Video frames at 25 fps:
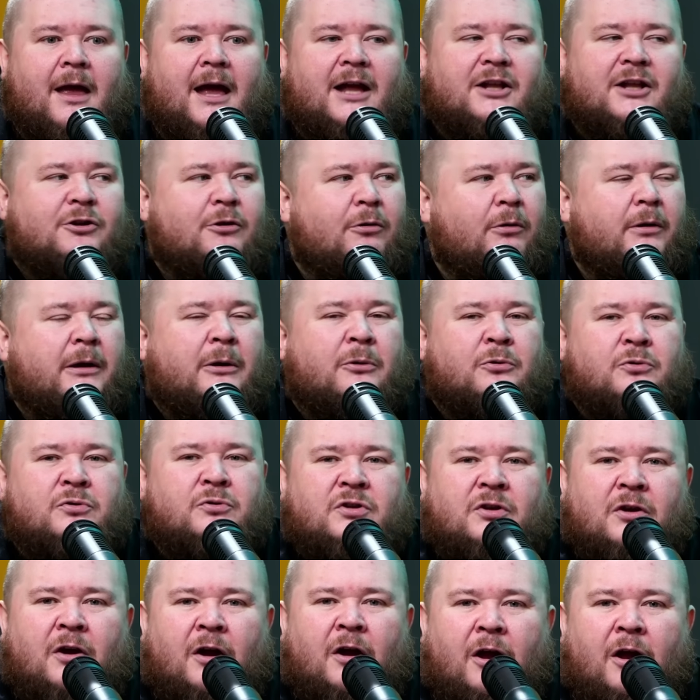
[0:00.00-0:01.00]
And Chloe
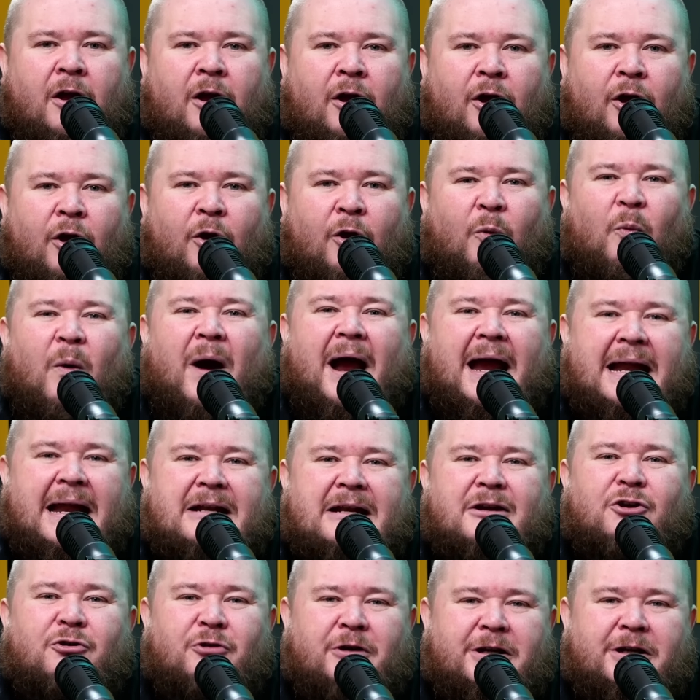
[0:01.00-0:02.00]
goes, Why
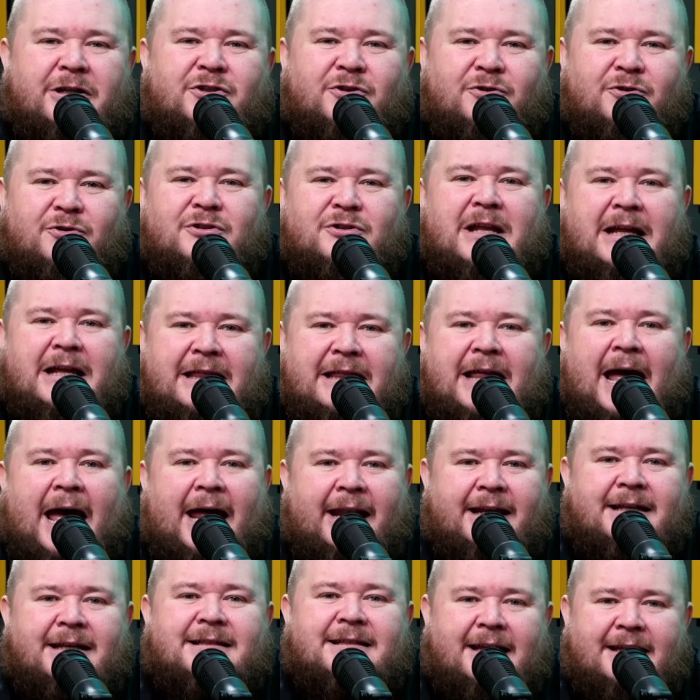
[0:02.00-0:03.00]
do creatures like
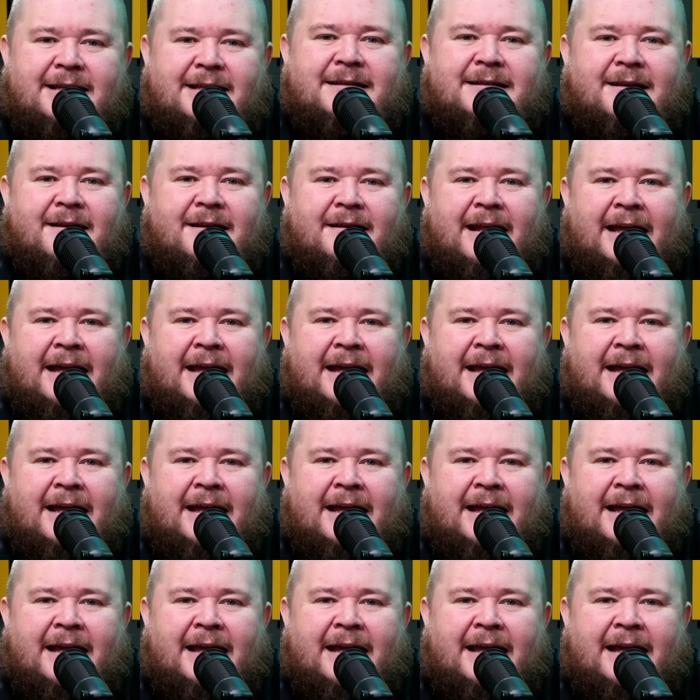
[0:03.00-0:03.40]
that exist?